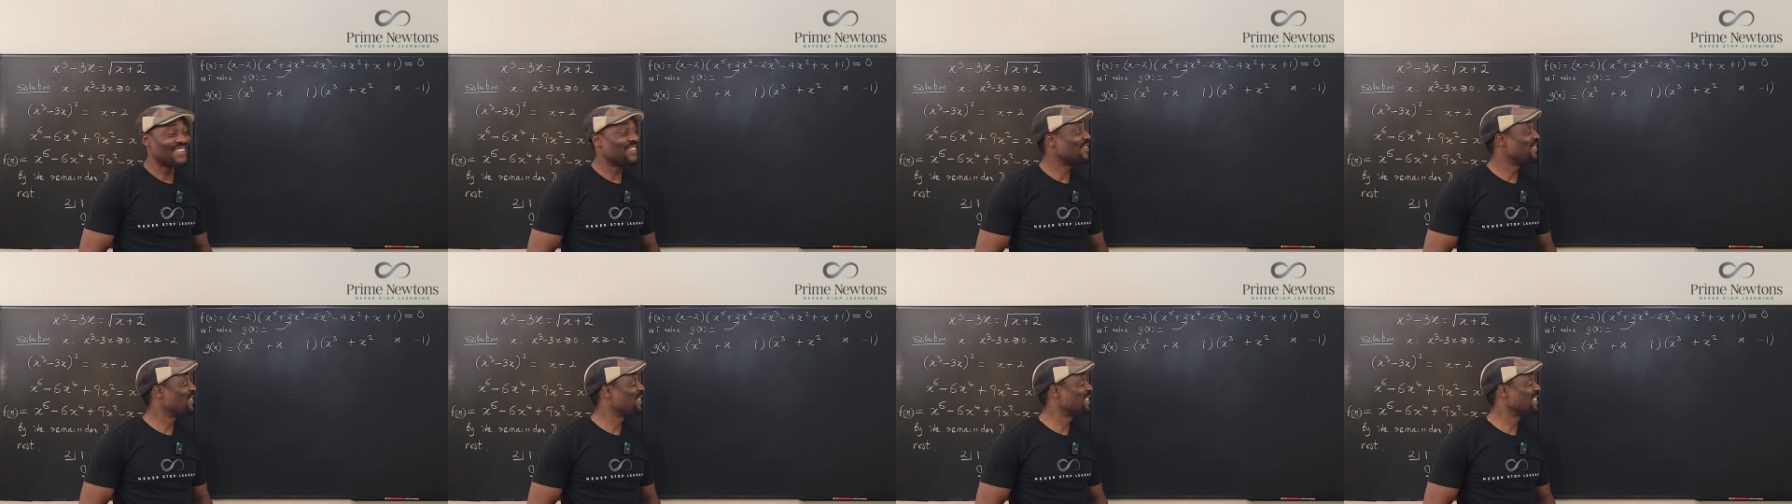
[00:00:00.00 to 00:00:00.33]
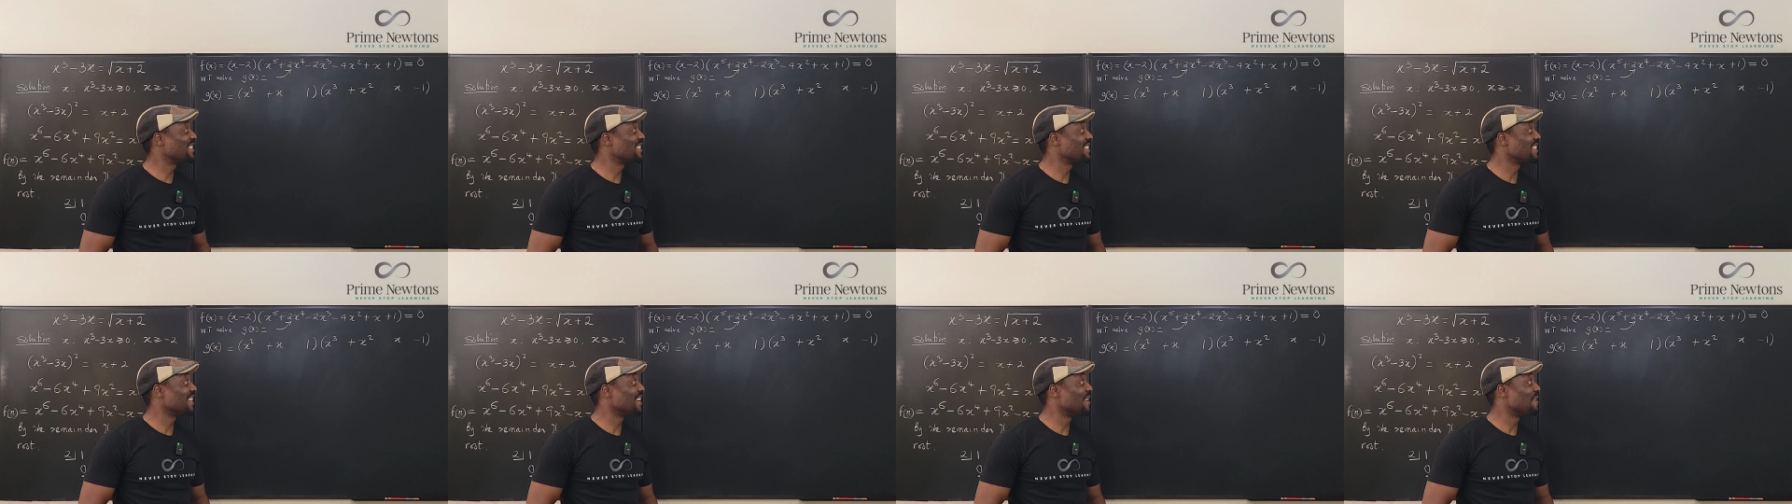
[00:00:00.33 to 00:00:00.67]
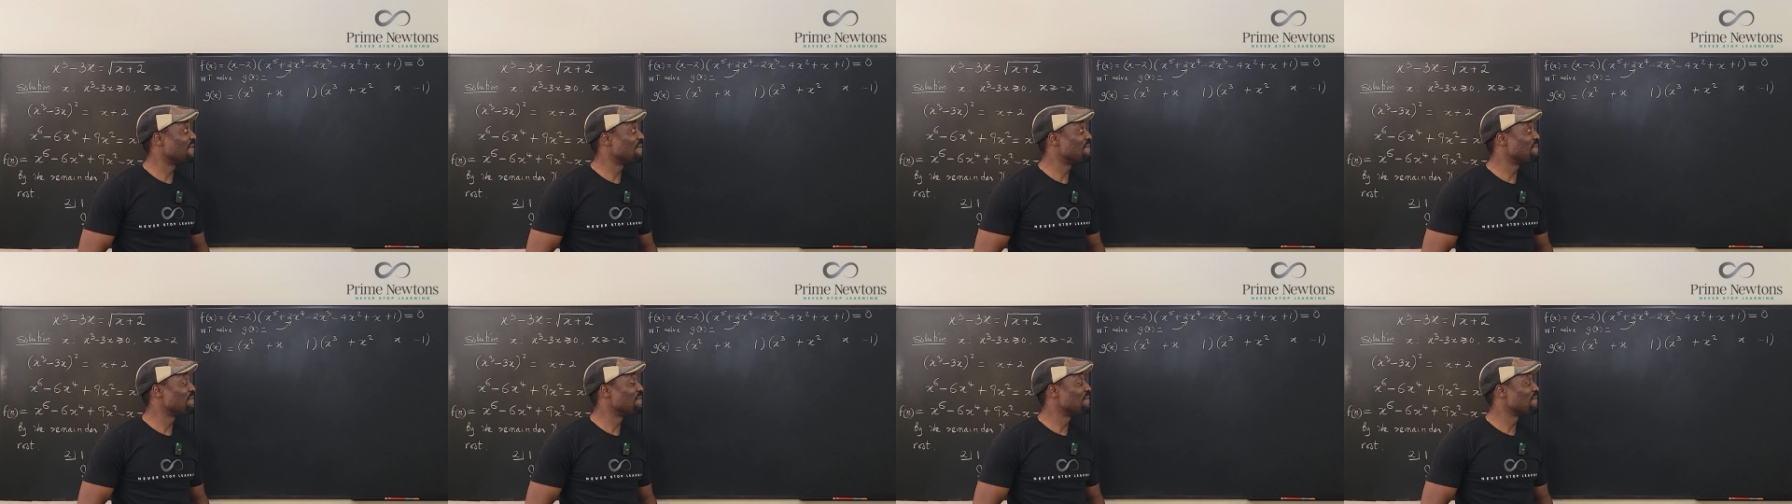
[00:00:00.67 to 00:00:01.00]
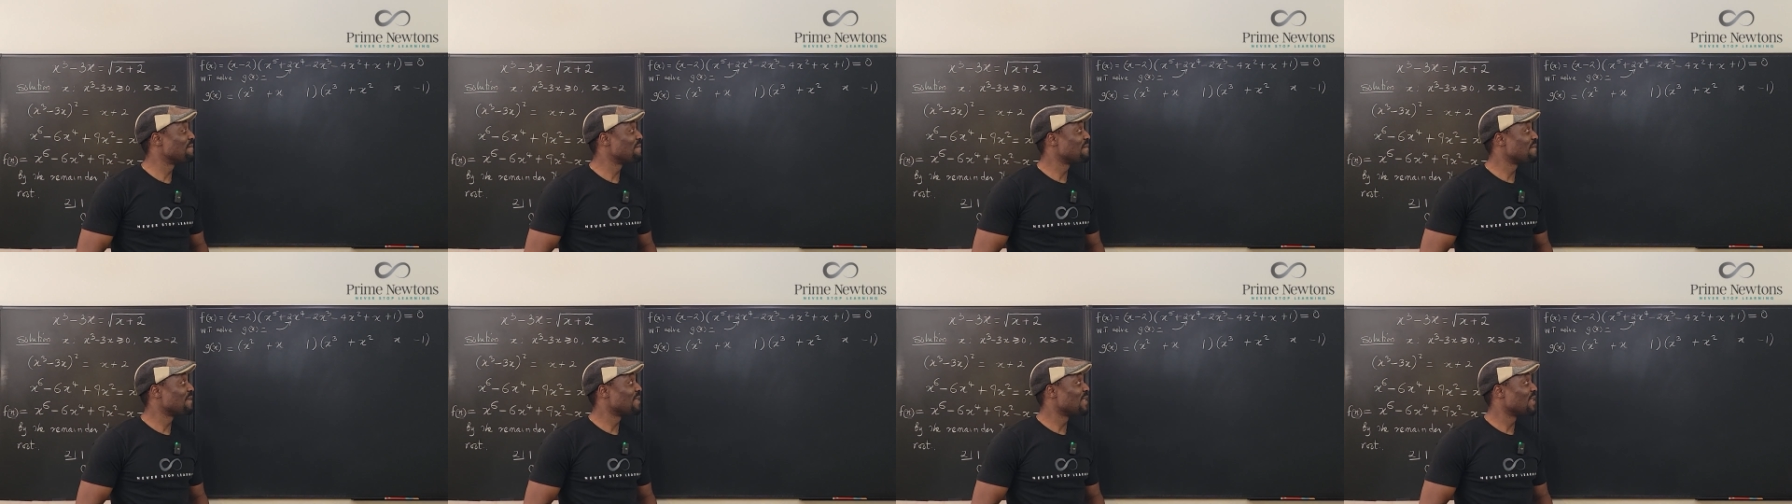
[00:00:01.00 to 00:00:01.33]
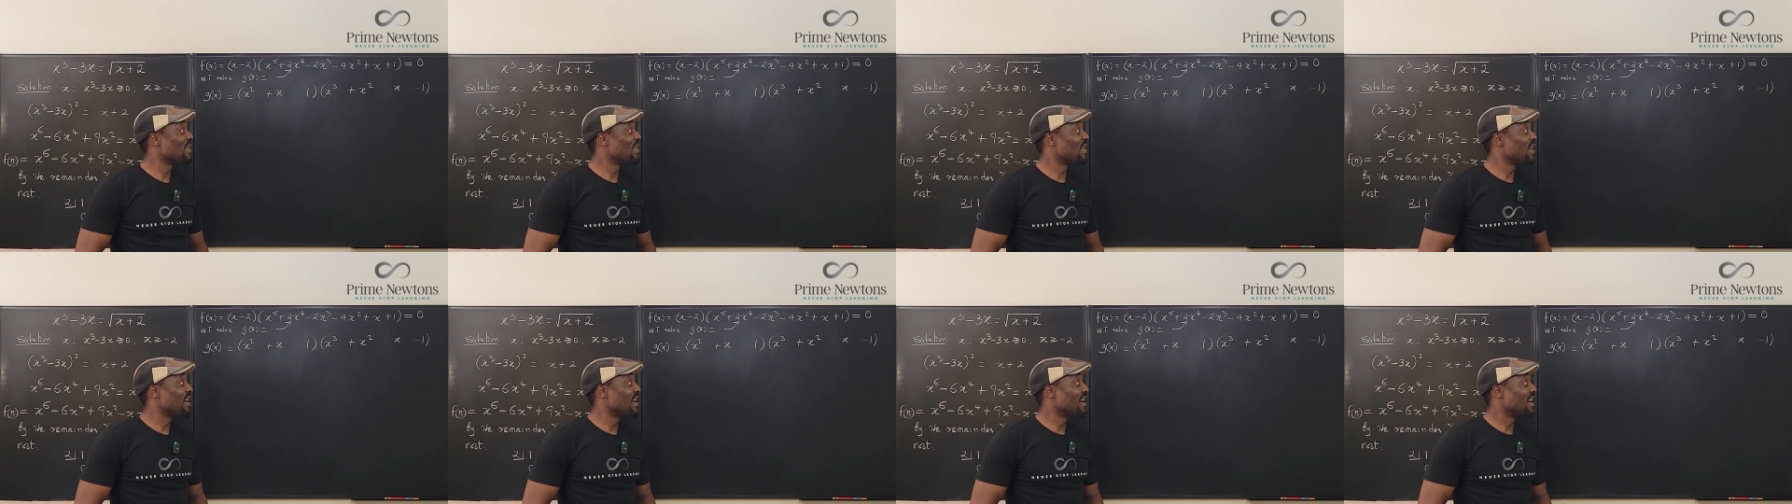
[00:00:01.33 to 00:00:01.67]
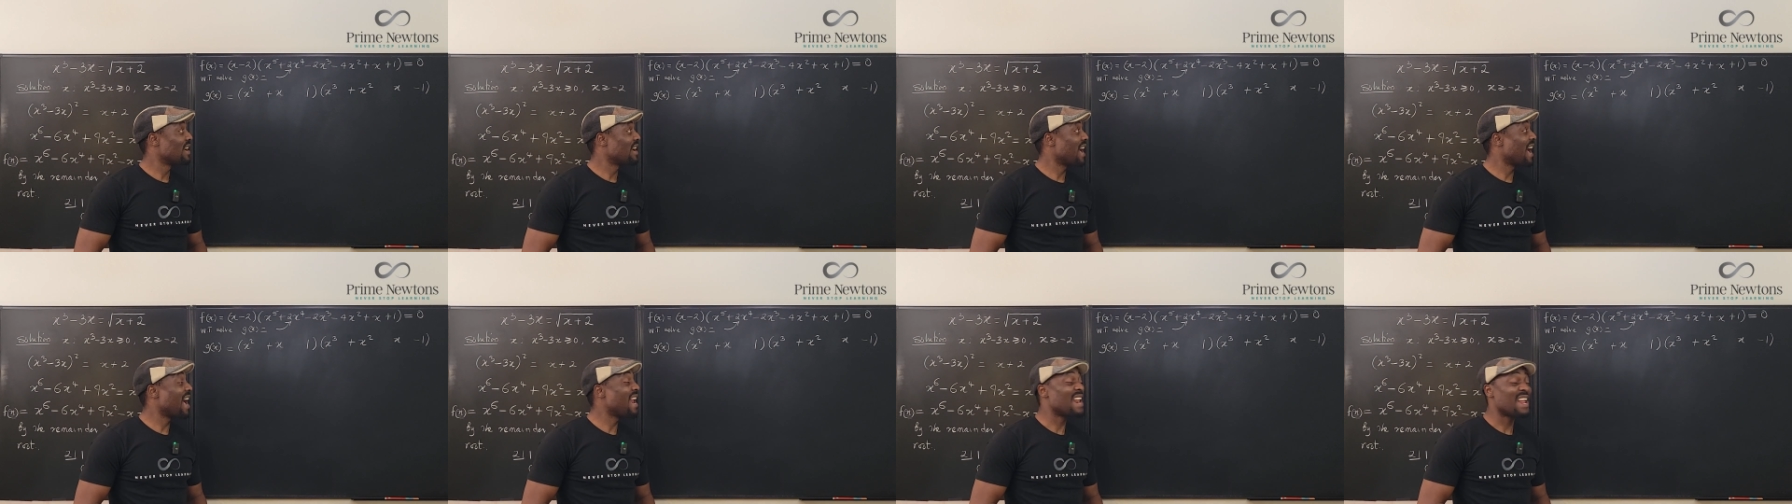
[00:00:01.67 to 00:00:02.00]
Because um,
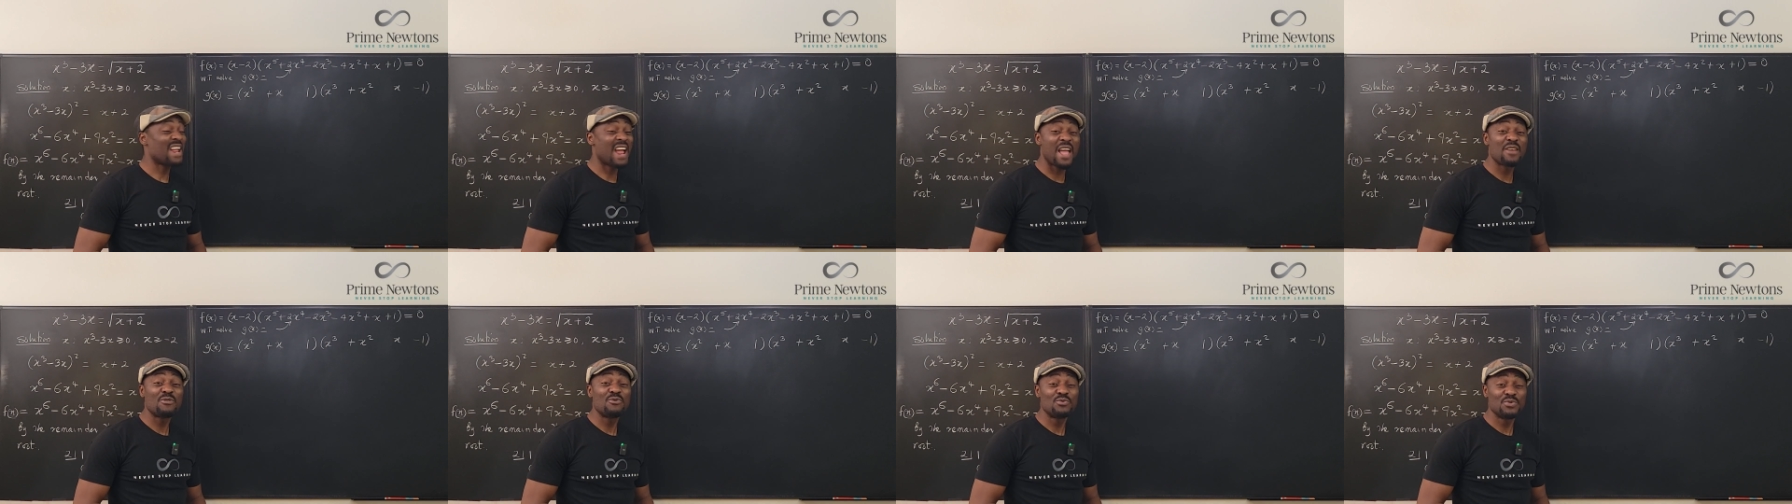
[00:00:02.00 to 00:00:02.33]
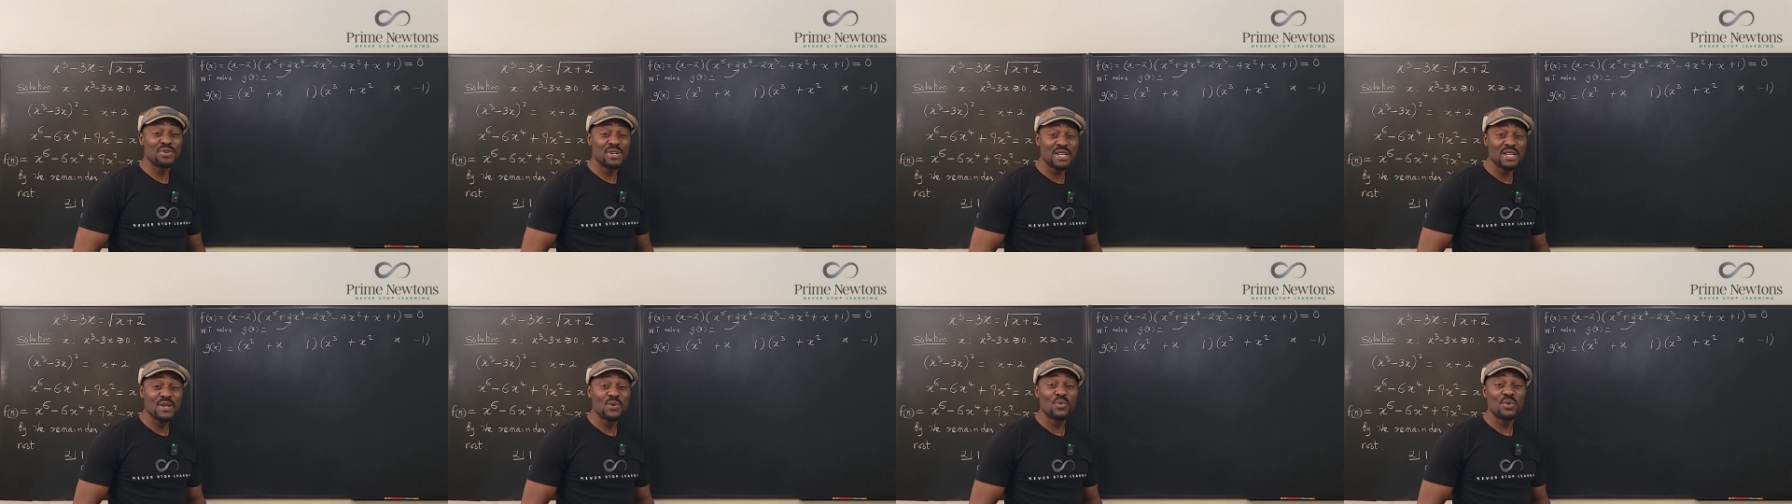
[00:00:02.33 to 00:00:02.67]
I, I, really